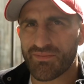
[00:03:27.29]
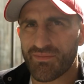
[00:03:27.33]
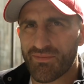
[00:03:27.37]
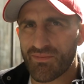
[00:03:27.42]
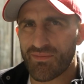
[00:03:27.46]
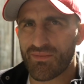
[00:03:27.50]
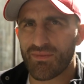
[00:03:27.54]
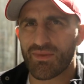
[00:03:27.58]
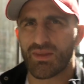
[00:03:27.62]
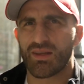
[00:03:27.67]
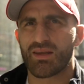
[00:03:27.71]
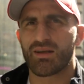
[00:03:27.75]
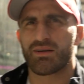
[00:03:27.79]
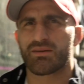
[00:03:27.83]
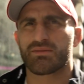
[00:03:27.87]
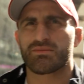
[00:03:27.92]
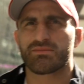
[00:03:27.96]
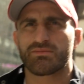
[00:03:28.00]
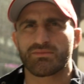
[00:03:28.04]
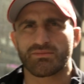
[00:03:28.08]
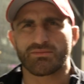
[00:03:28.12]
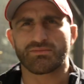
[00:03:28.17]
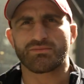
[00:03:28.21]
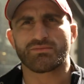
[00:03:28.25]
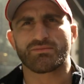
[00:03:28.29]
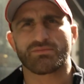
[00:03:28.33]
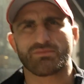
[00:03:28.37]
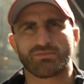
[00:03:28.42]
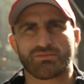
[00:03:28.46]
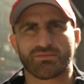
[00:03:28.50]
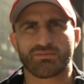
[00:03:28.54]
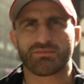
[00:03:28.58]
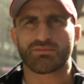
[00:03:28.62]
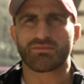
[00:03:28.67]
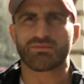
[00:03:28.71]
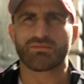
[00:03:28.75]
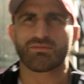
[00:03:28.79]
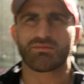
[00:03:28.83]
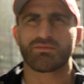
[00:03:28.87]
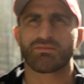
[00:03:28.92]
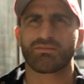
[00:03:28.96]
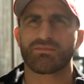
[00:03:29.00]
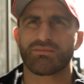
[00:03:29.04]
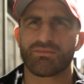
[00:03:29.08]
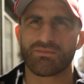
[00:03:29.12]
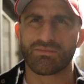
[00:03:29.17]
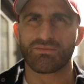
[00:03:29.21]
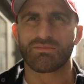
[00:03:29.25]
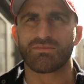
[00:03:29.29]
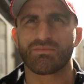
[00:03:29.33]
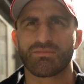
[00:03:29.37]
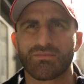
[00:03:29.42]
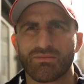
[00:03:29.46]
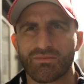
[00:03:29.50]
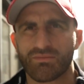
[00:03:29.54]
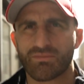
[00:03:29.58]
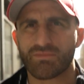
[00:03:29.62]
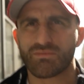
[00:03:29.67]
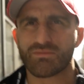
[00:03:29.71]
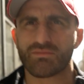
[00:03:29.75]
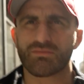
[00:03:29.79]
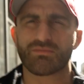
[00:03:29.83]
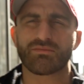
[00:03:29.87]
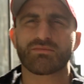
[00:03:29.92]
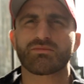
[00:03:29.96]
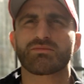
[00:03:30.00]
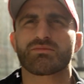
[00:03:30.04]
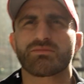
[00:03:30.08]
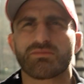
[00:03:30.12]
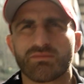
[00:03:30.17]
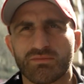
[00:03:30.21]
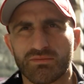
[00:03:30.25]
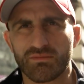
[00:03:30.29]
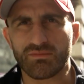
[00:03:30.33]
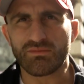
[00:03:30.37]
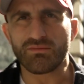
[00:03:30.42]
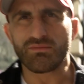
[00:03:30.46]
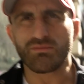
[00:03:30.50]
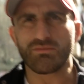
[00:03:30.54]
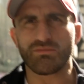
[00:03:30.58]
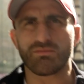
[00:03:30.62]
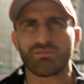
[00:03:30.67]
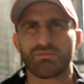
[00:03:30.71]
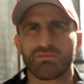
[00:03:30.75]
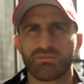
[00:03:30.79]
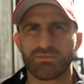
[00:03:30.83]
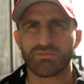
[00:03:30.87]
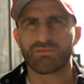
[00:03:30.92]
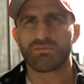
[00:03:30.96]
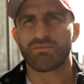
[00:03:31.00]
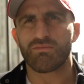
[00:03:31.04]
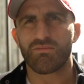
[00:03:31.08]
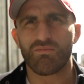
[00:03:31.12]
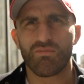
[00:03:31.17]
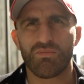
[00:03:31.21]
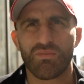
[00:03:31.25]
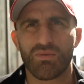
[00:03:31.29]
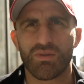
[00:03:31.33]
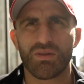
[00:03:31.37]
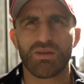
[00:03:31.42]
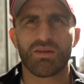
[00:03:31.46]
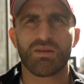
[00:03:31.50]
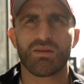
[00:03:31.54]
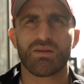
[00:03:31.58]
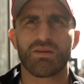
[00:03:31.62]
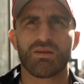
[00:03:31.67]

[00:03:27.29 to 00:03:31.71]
What kind of I know you waited for him in the cage and stuff. Well, why did you do all that?